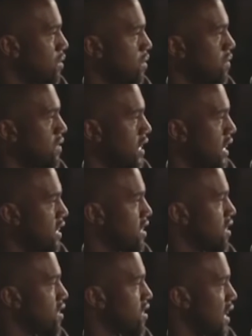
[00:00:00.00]
who have
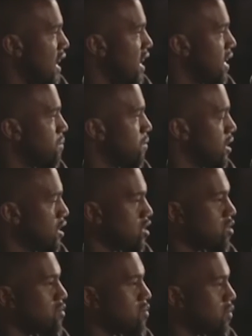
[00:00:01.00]
taken their time
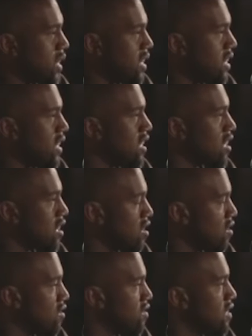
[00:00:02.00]
to really
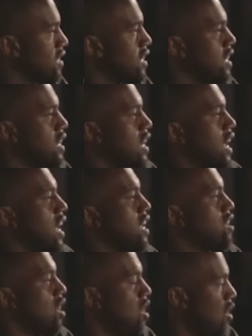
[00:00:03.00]
learn
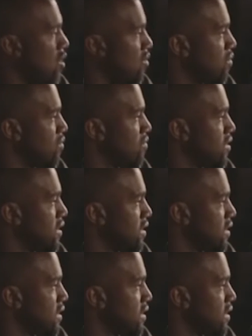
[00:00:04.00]
and hone